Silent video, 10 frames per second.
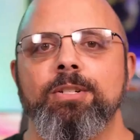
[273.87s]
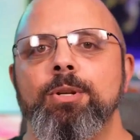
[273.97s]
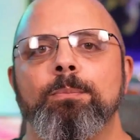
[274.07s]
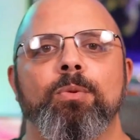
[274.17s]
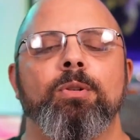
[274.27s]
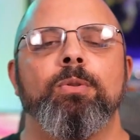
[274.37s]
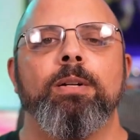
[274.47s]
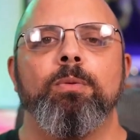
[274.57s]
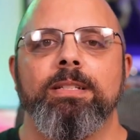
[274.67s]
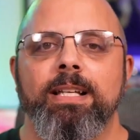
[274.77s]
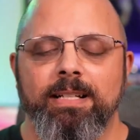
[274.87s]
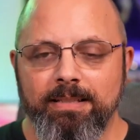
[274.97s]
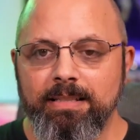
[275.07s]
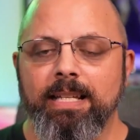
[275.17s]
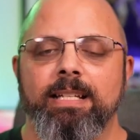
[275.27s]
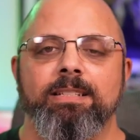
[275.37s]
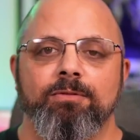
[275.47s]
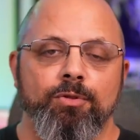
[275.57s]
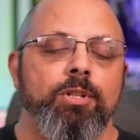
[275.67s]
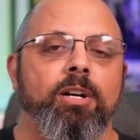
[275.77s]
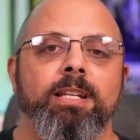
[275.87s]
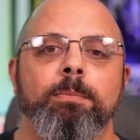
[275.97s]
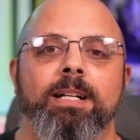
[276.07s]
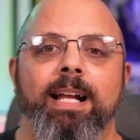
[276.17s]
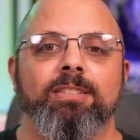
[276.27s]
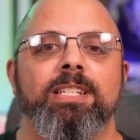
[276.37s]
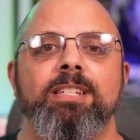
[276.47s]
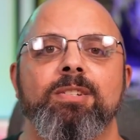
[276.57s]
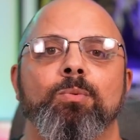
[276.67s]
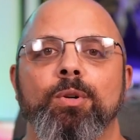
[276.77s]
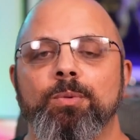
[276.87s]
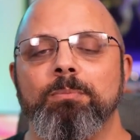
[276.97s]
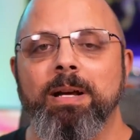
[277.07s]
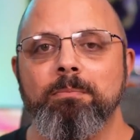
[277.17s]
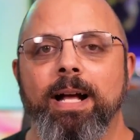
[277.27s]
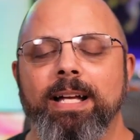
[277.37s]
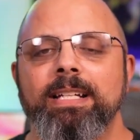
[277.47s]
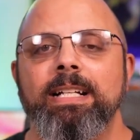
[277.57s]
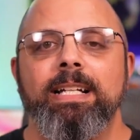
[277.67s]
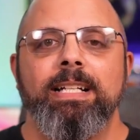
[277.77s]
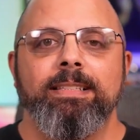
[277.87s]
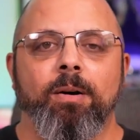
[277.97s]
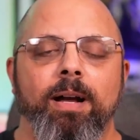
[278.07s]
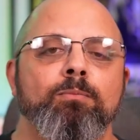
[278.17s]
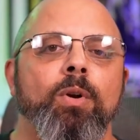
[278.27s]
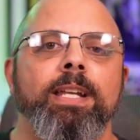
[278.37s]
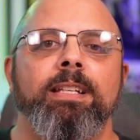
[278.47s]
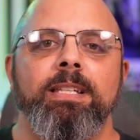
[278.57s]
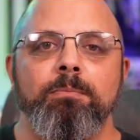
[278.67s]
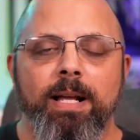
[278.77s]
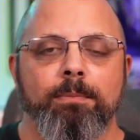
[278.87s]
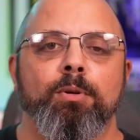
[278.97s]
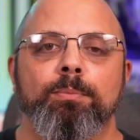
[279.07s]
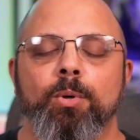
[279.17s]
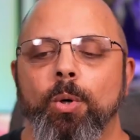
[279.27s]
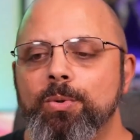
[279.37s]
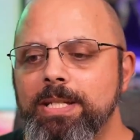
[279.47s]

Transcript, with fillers: and jump real quick with that and talking about how does this work with my Mac. Now I'm running the MacBook Pro